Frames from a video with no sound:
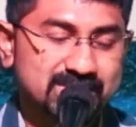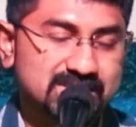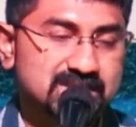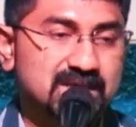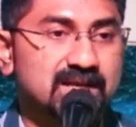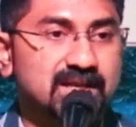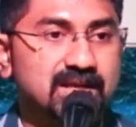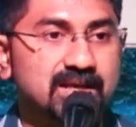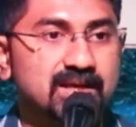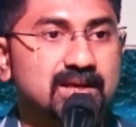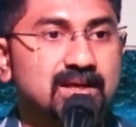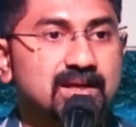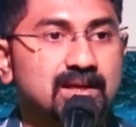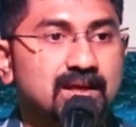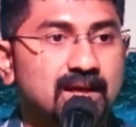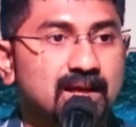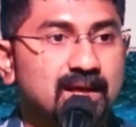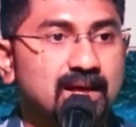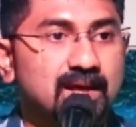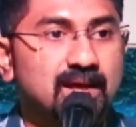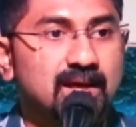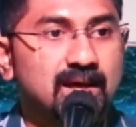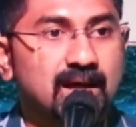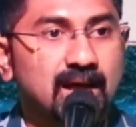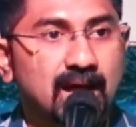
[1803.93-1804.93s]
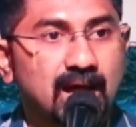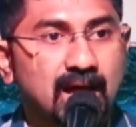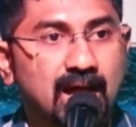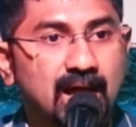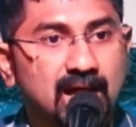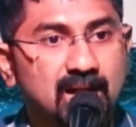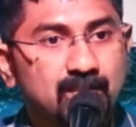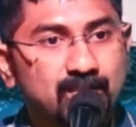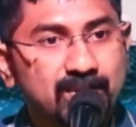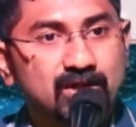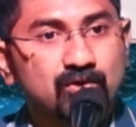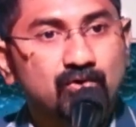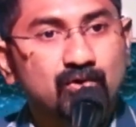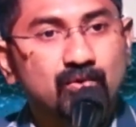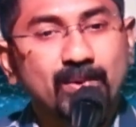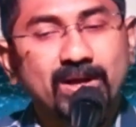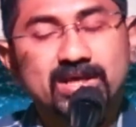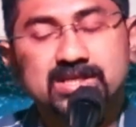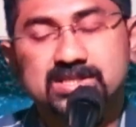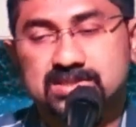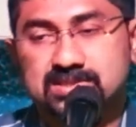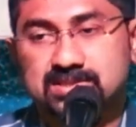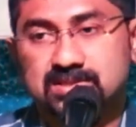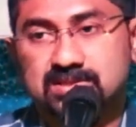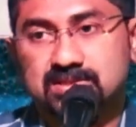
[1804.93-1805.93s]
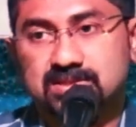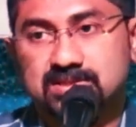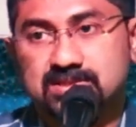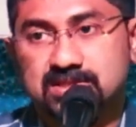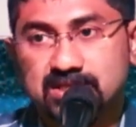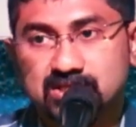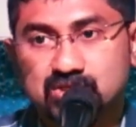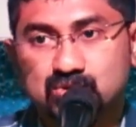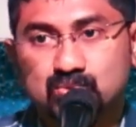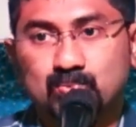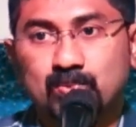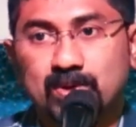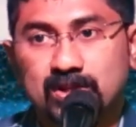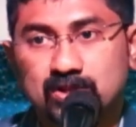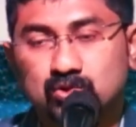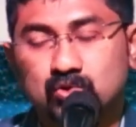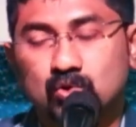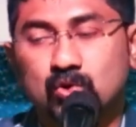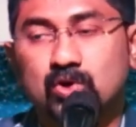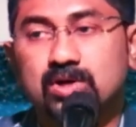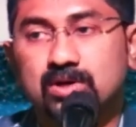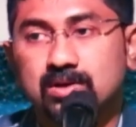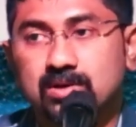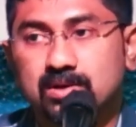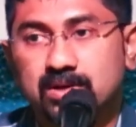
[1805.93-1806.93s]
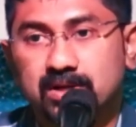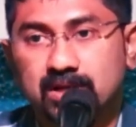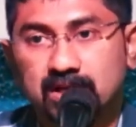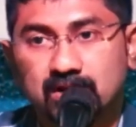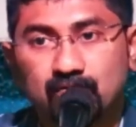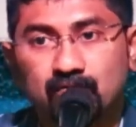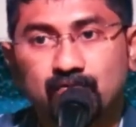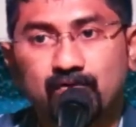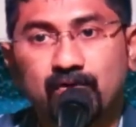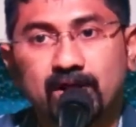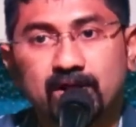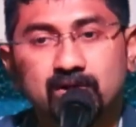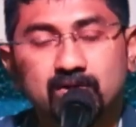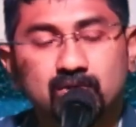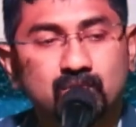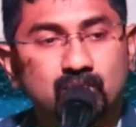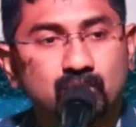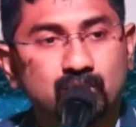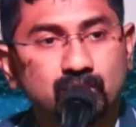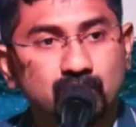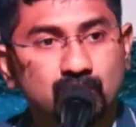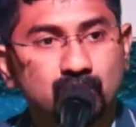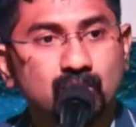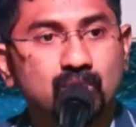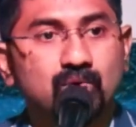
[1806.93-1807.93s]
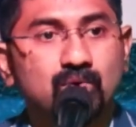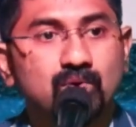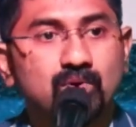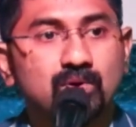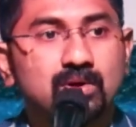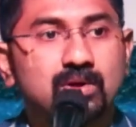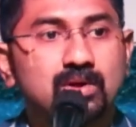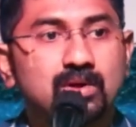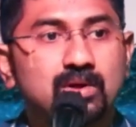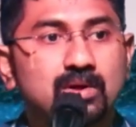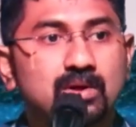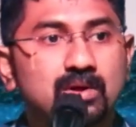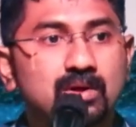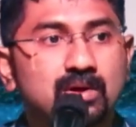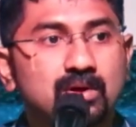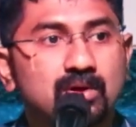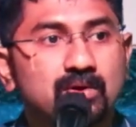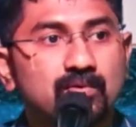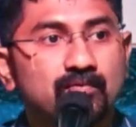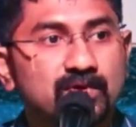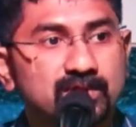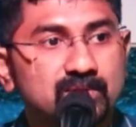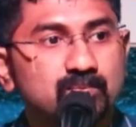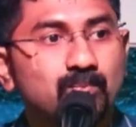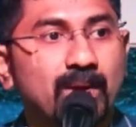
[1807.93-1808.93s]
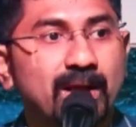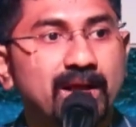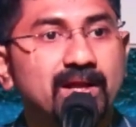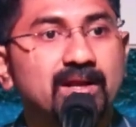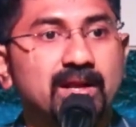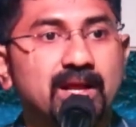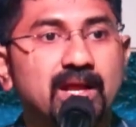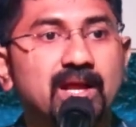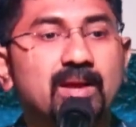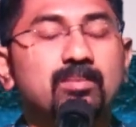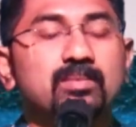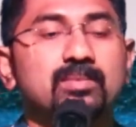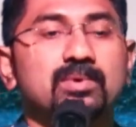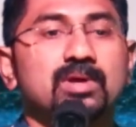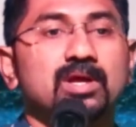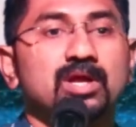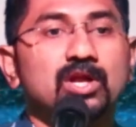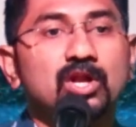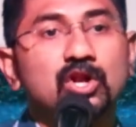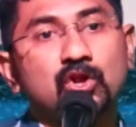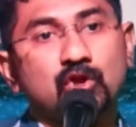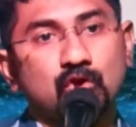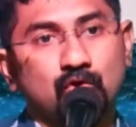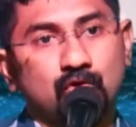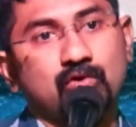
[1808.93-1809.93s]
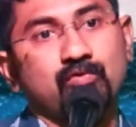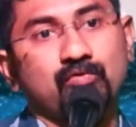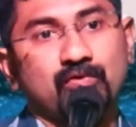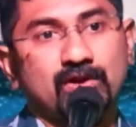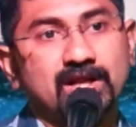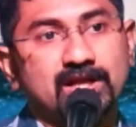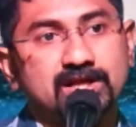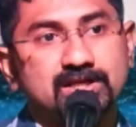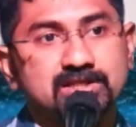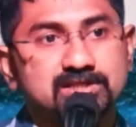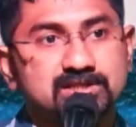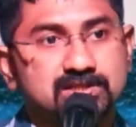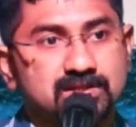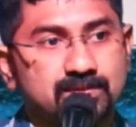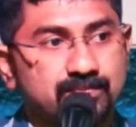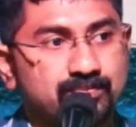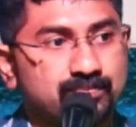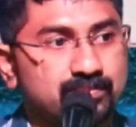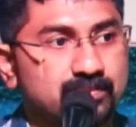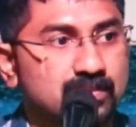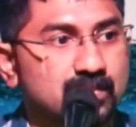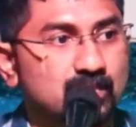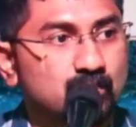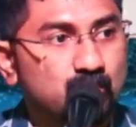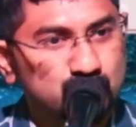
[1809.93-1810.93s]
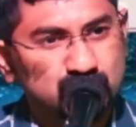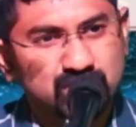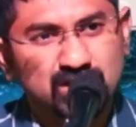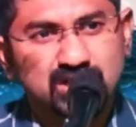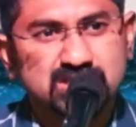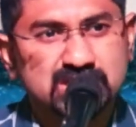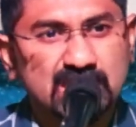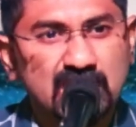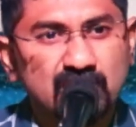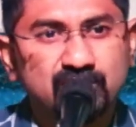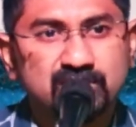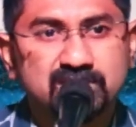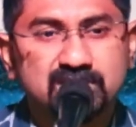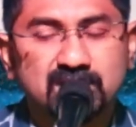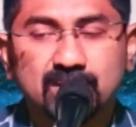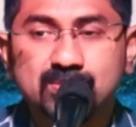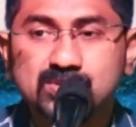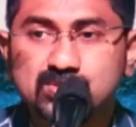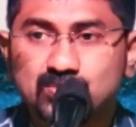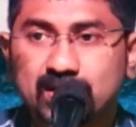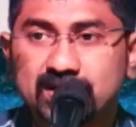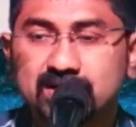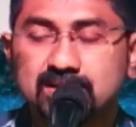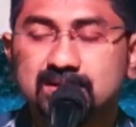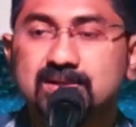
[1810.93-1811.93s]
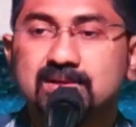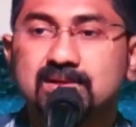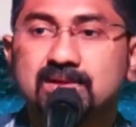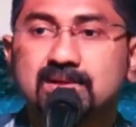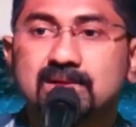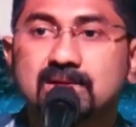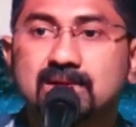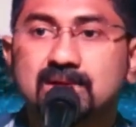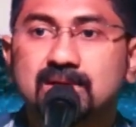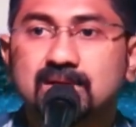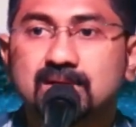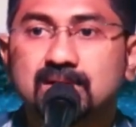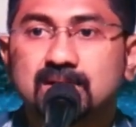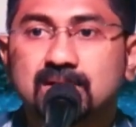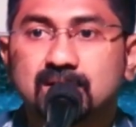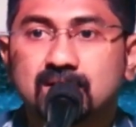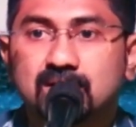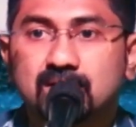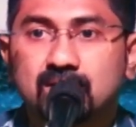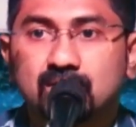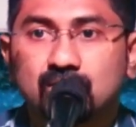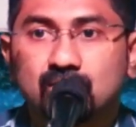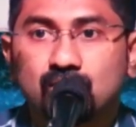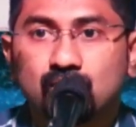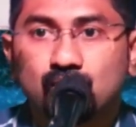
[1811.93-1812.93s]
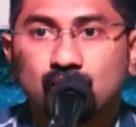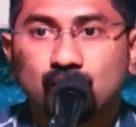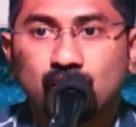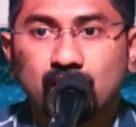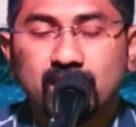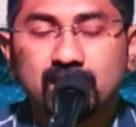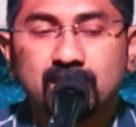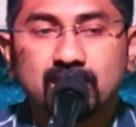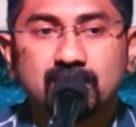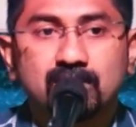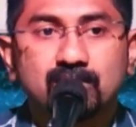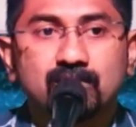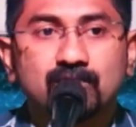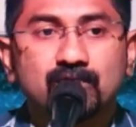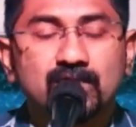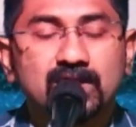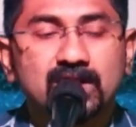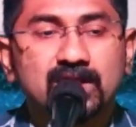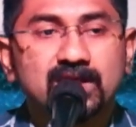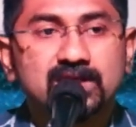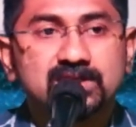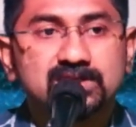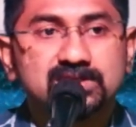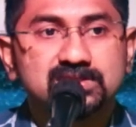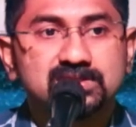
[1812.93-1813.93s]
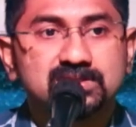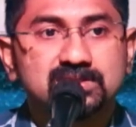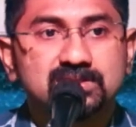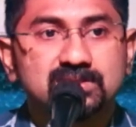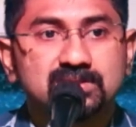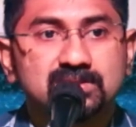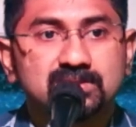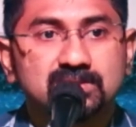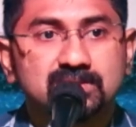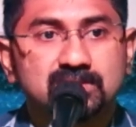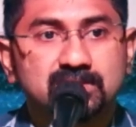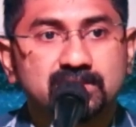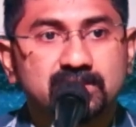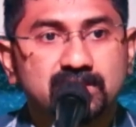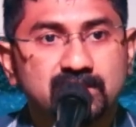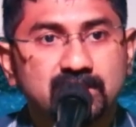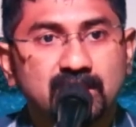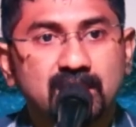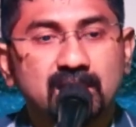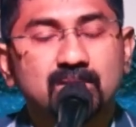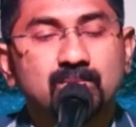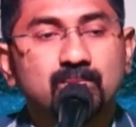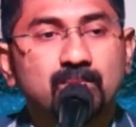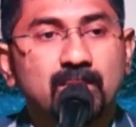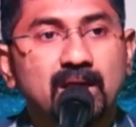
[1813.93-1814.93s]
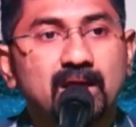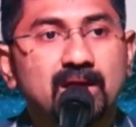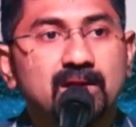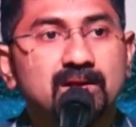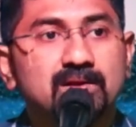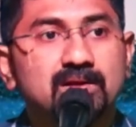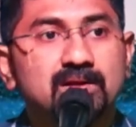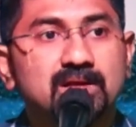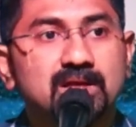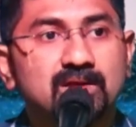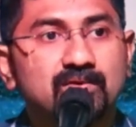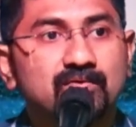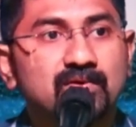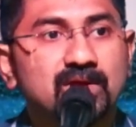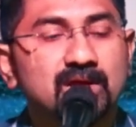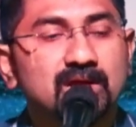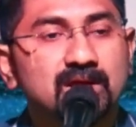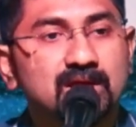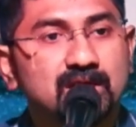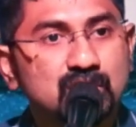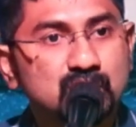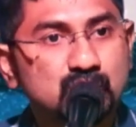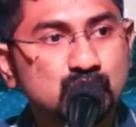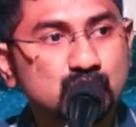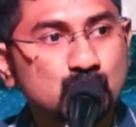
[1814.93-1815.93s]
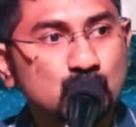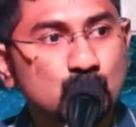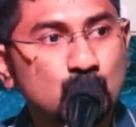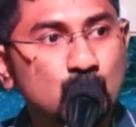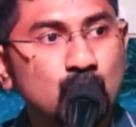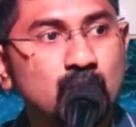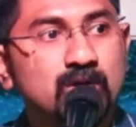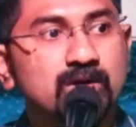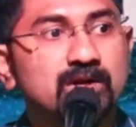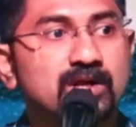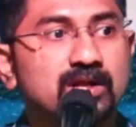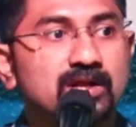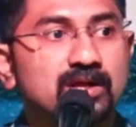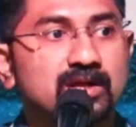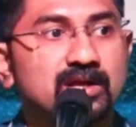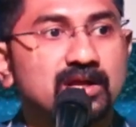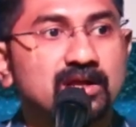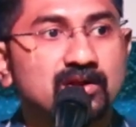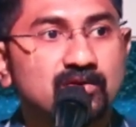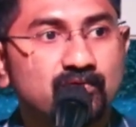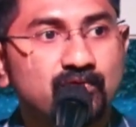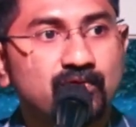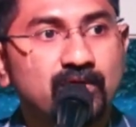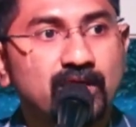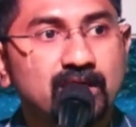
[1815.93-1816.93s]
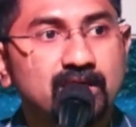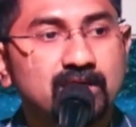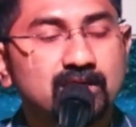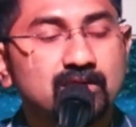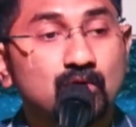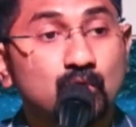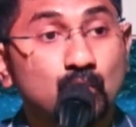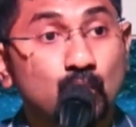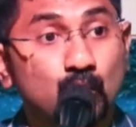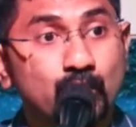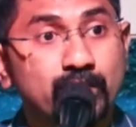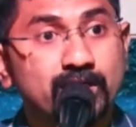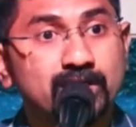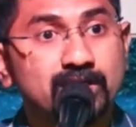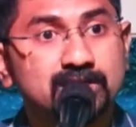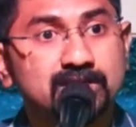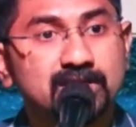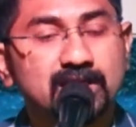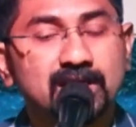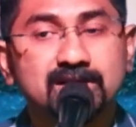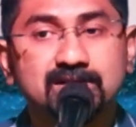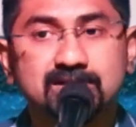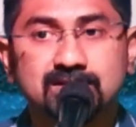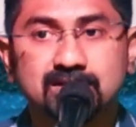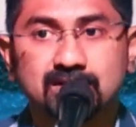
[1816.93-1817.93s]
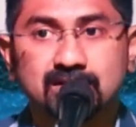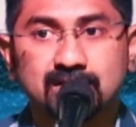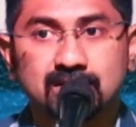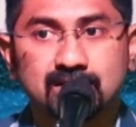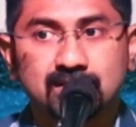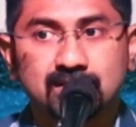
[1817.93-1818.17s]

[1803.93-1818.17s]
Basically, I'll be giving my six month old infant to you with my name in your village. Both are Savi tribes, but one village young man giving his own infant, knowing that